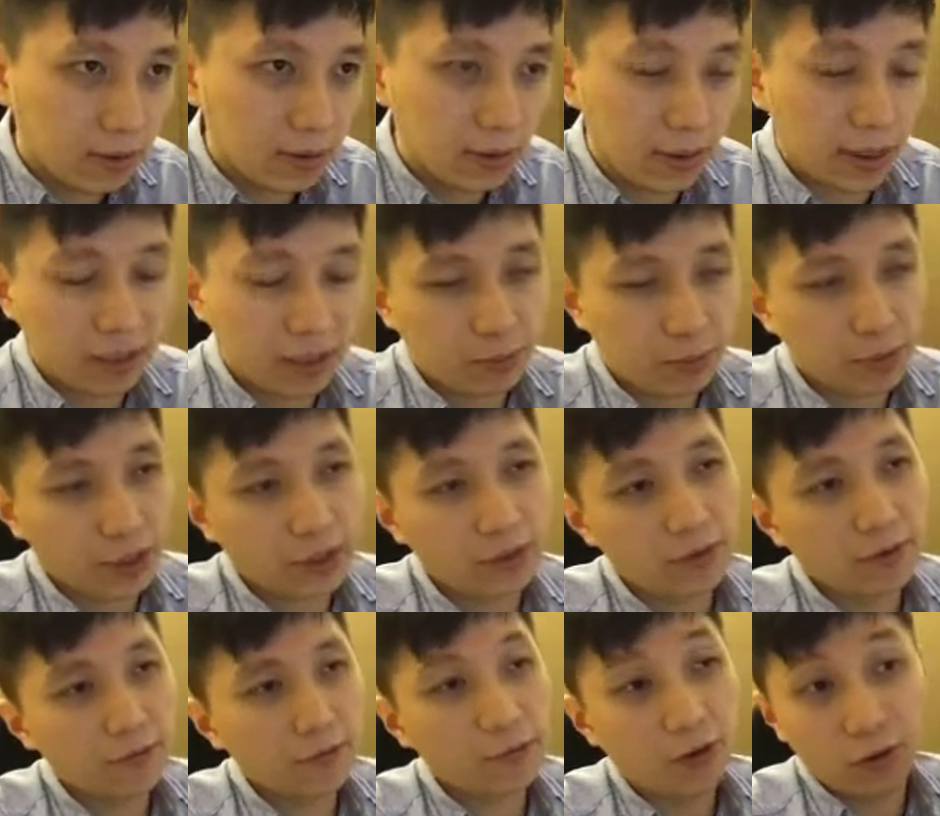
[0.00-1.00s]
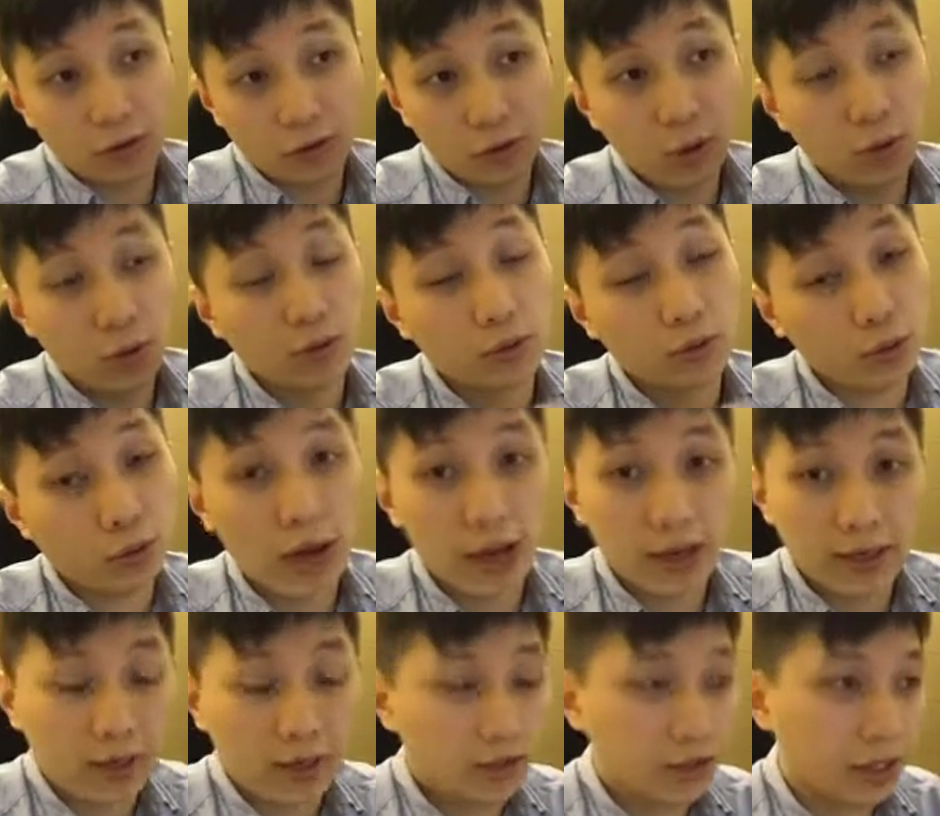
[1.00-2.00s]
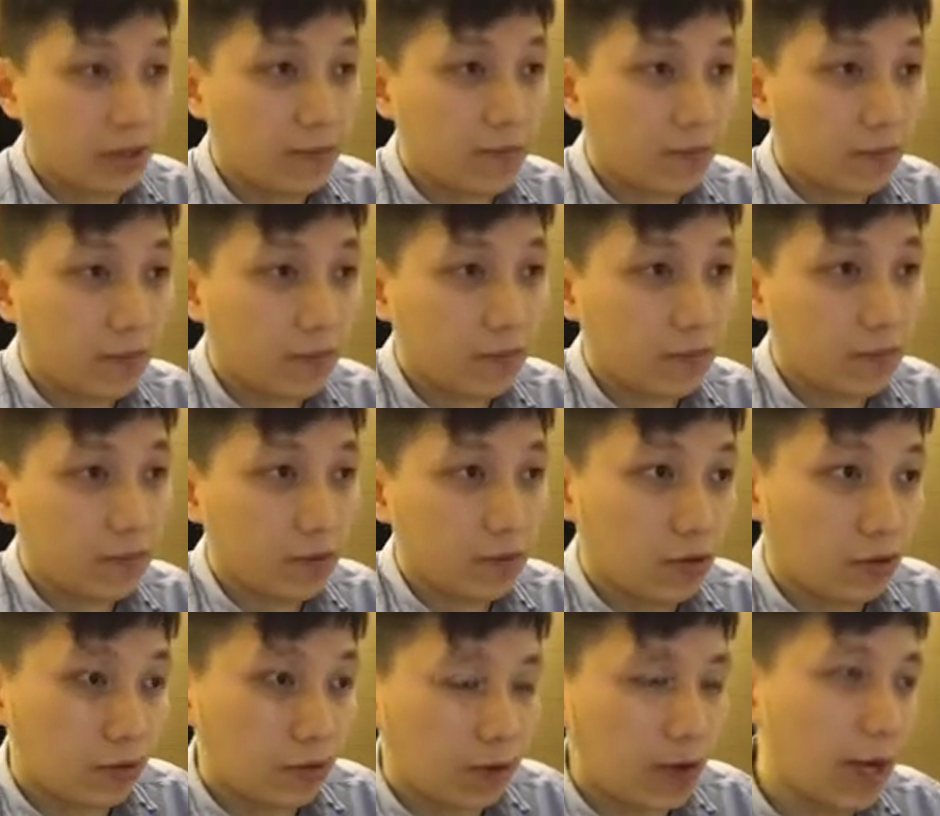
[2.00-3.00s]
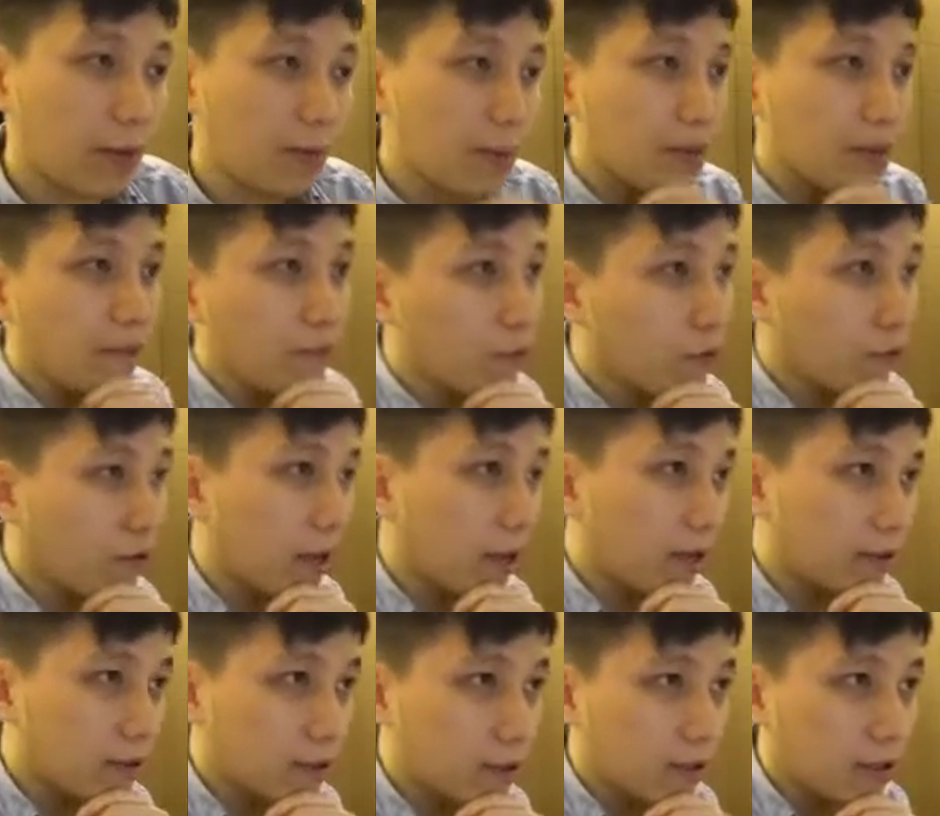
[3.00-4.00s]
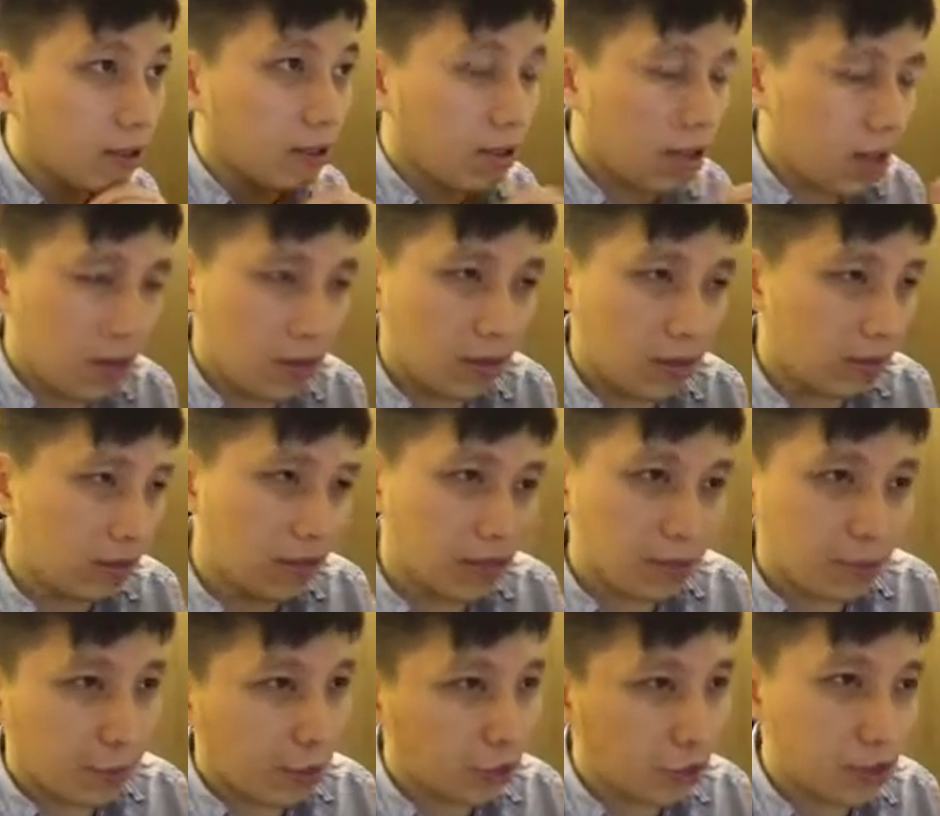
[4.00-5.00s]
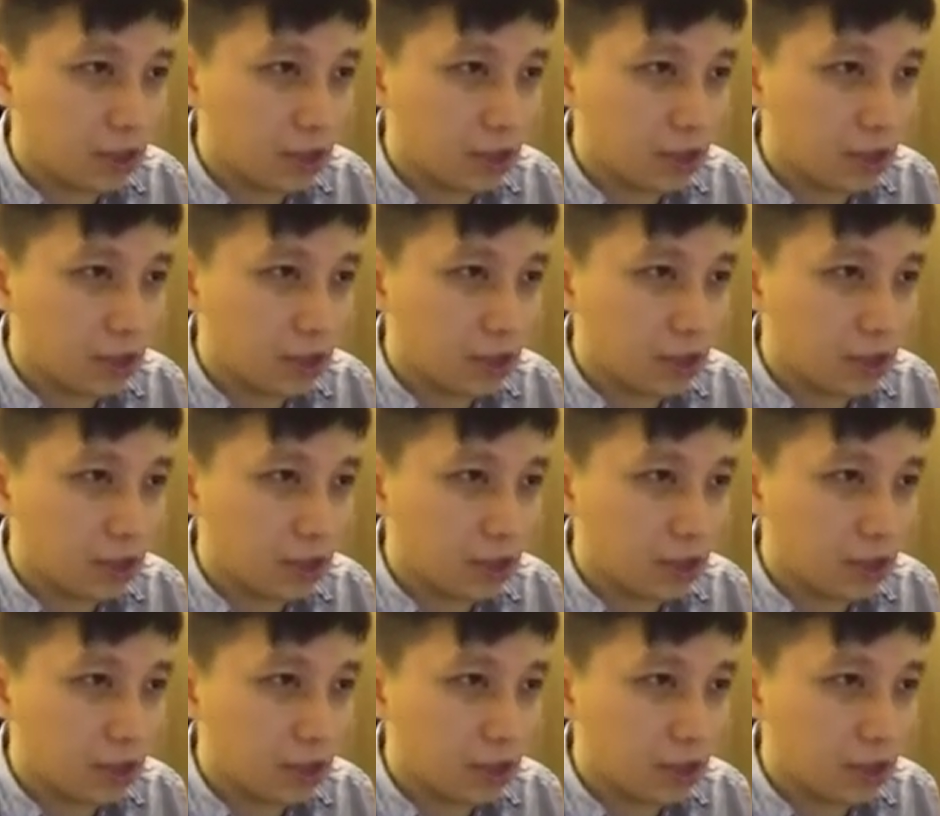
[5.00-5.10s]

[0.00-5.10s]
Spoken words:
the expression for total energy, right? I mean, if you look at the expression